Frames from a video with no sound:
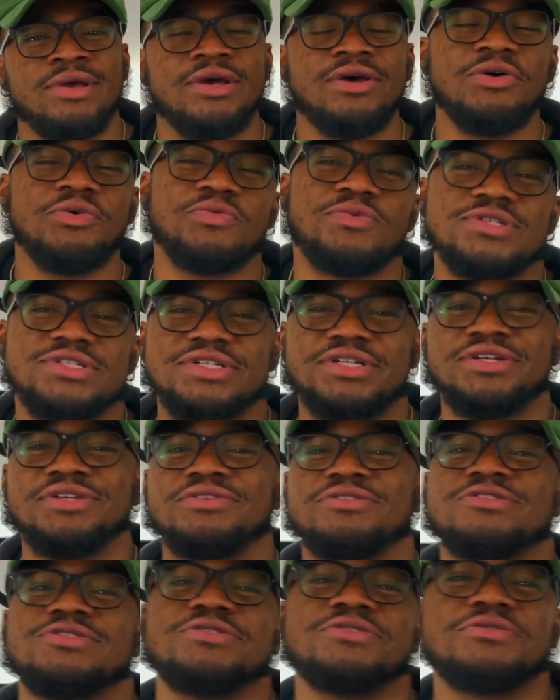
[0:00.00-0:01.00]
What's good,
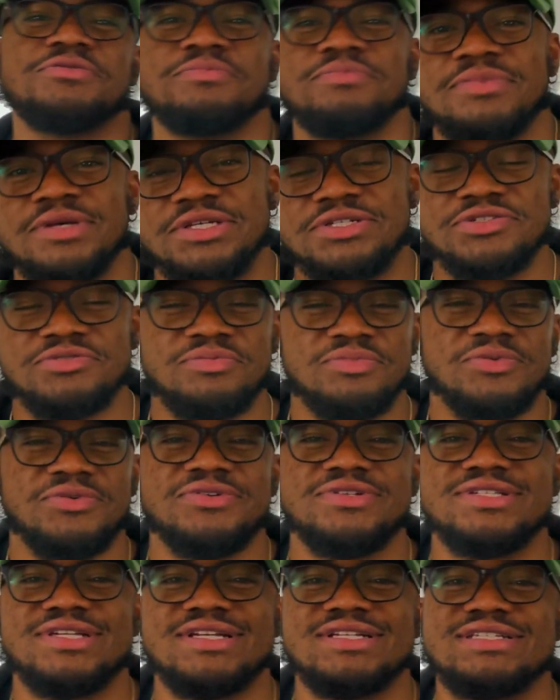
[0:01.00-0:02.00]
YouTube? It's your
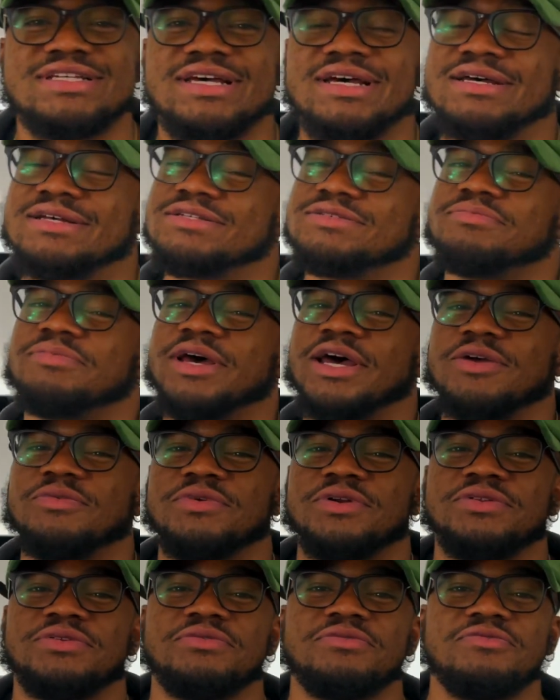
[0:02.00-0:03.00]
boy Zay Times back
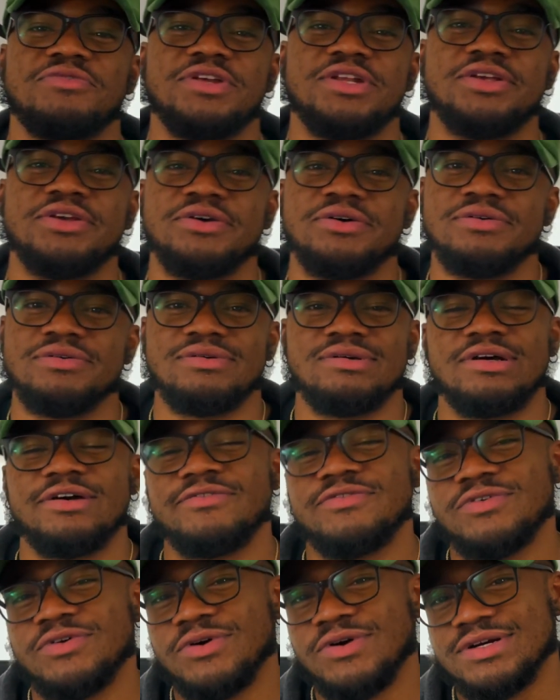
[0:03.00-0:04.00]
with a new video.
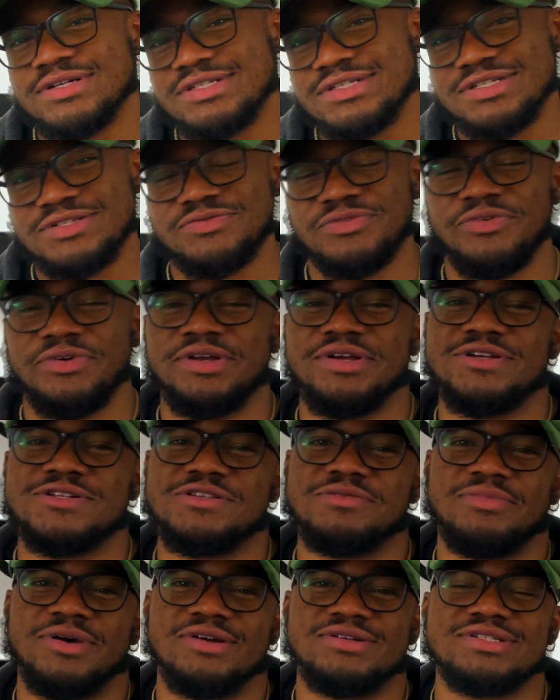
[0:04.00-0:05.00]
Of course, this one right here is
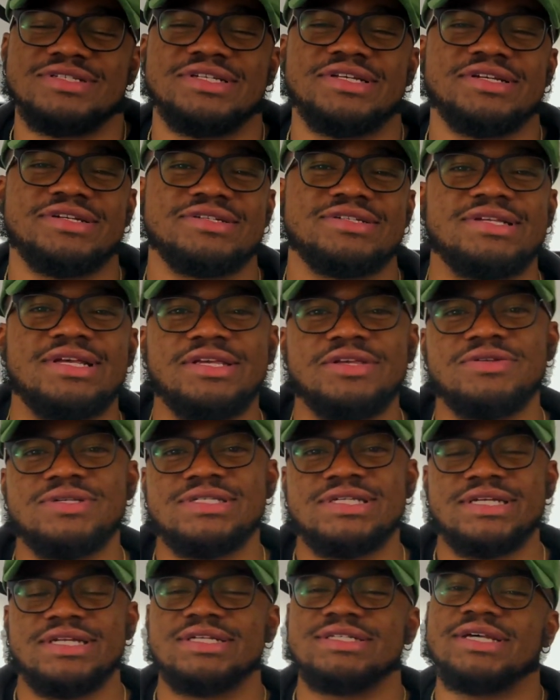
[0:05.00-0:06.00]
about sneakers. You
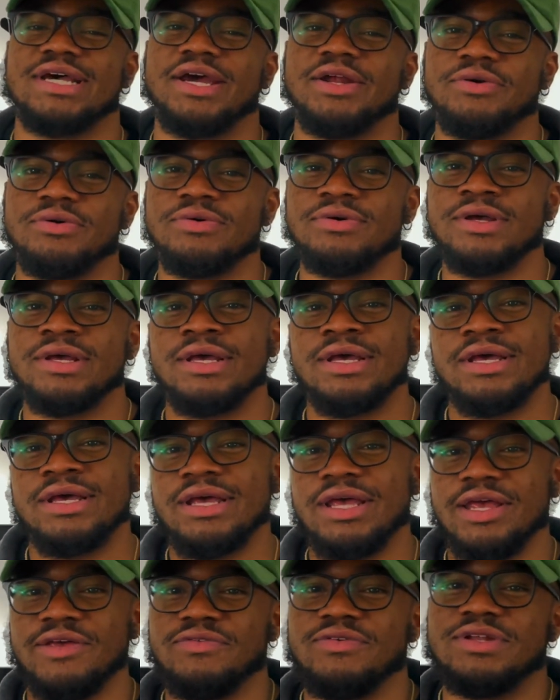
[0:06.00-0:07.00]
see the title.
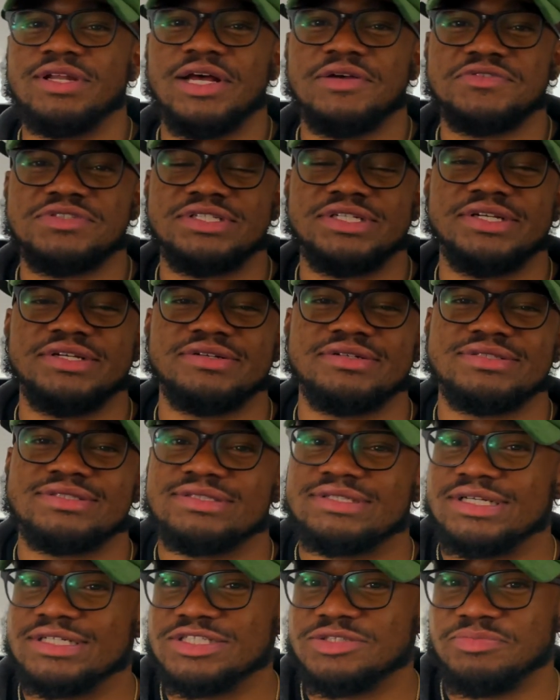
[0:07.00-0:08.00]
If you love sneakers,
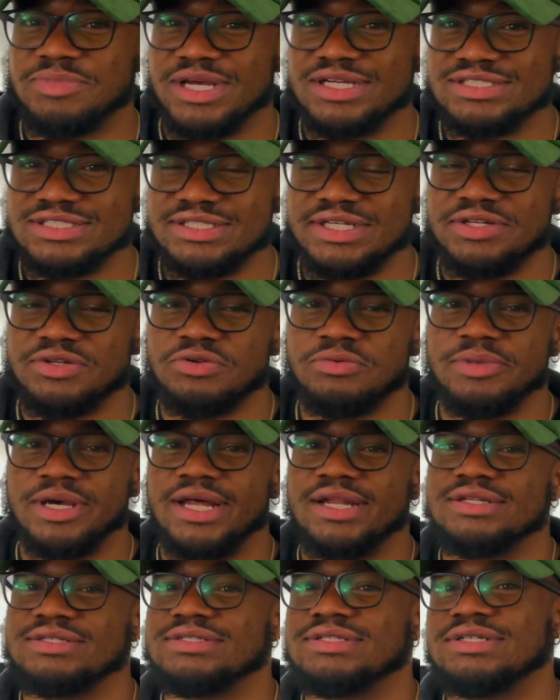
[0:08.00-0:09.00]
especially New
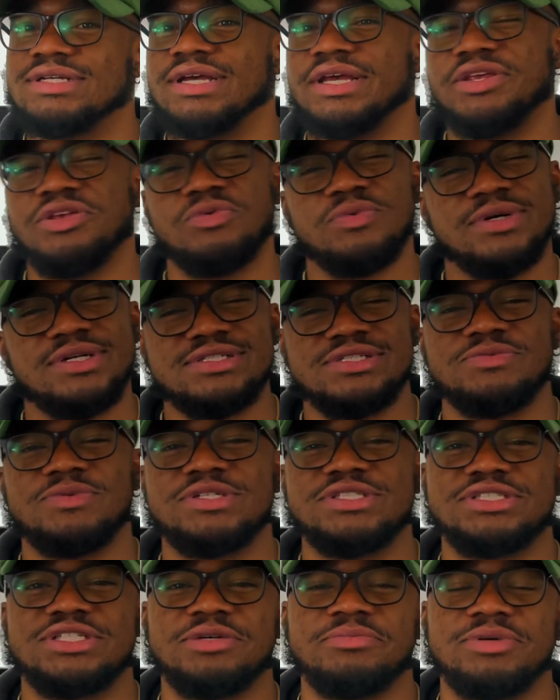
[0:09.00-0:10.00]
Balance, and you want to
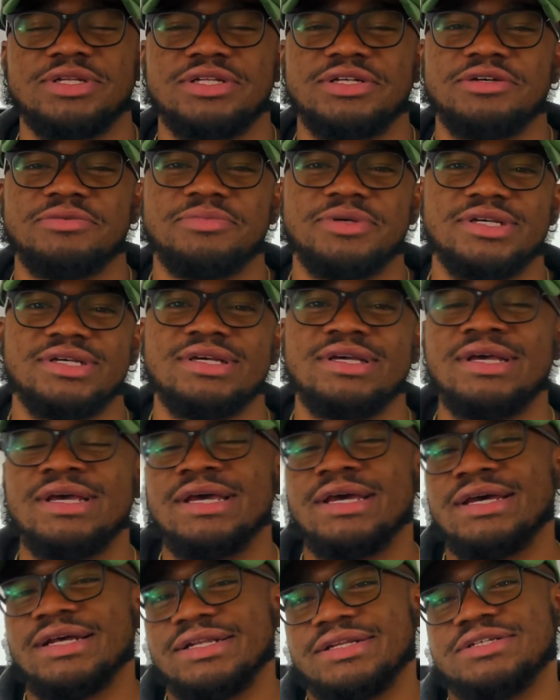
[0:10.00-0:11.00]
switch it up a little bit,
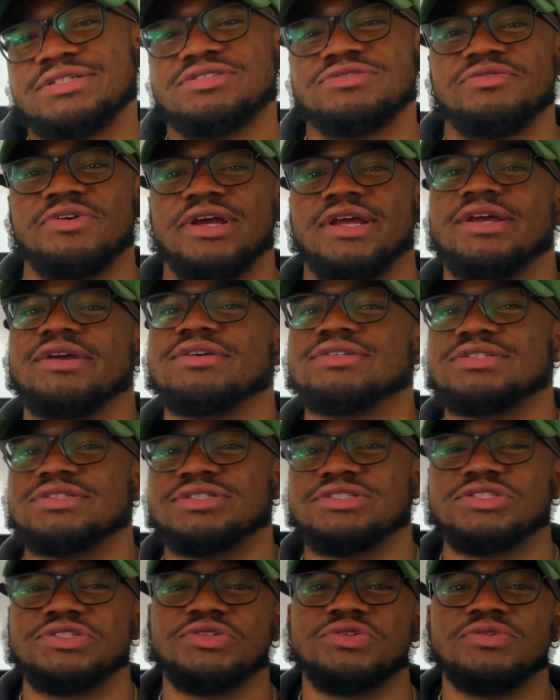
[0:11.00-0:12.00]
this right here is a
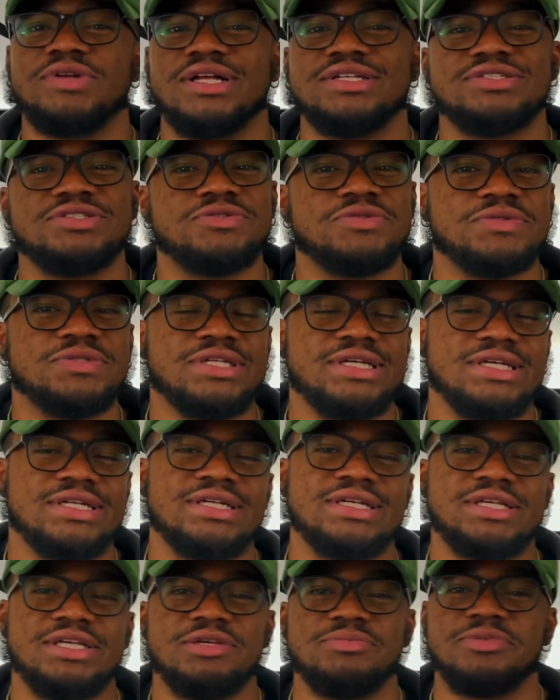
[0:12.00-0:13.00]
shoe that you need to
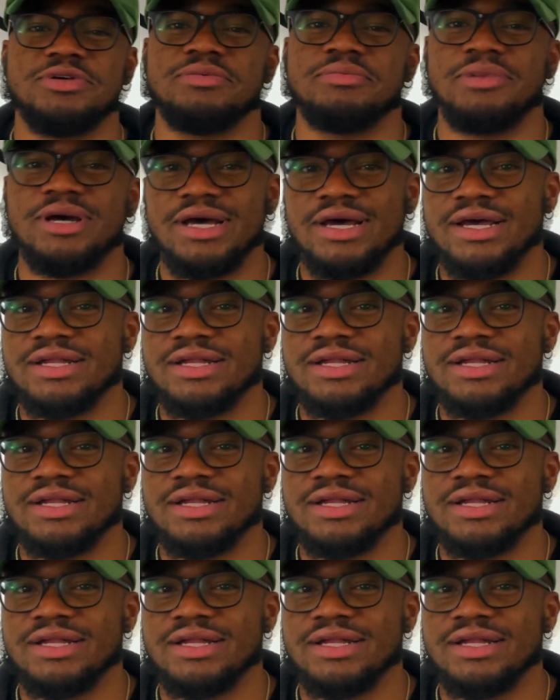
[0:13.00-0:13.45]
keep in mind.